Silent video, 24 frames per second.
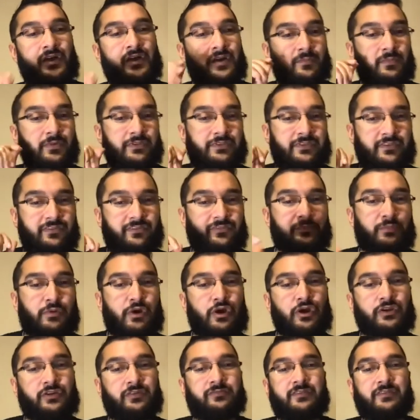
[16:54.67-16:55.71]
But the
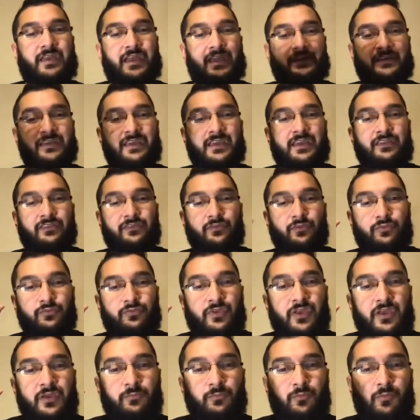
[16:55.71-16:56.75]
spark of that, those
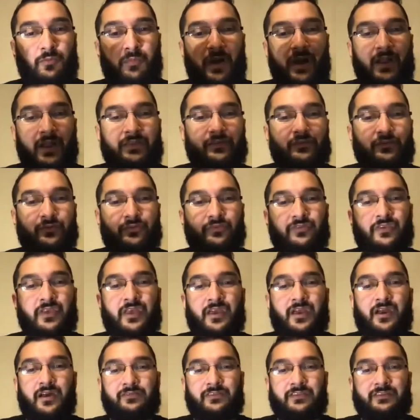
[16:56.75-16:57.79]
reminders
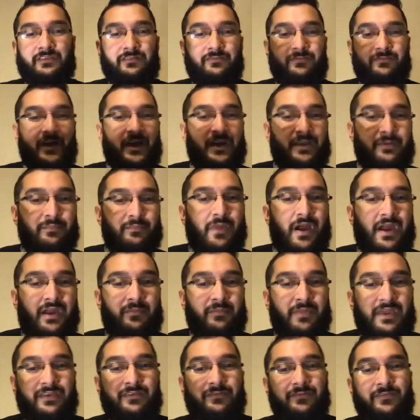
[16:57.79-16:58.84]
of the divine
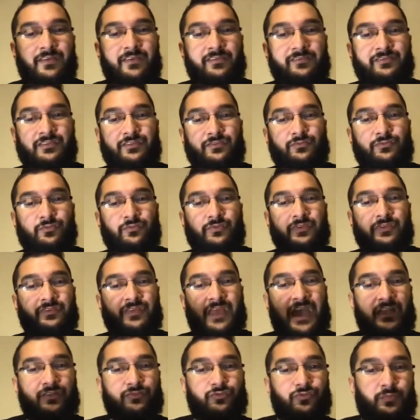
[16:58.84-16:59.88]
manifesting through these
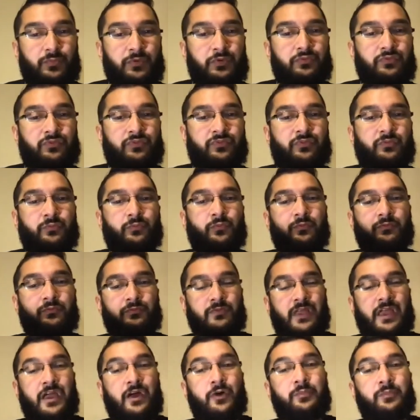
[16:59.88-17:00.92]
attributes,
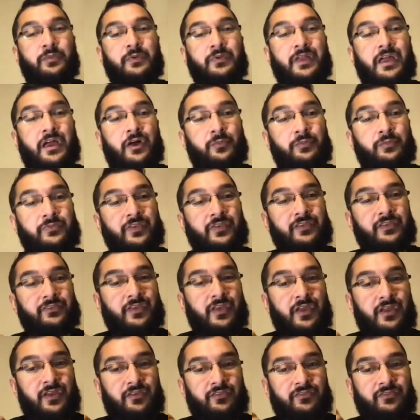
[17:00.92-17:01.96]
helps us
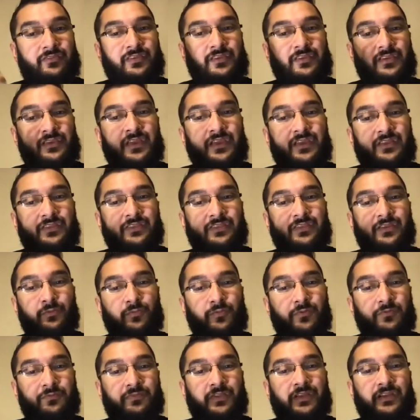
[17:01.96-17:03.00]
see their
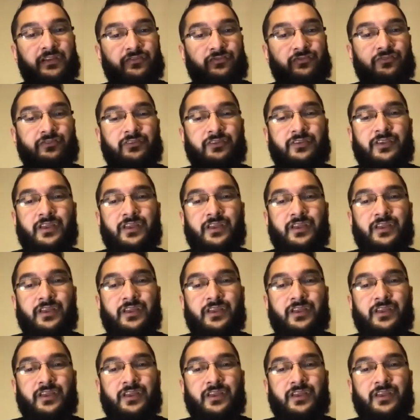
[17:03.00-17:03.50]
reflection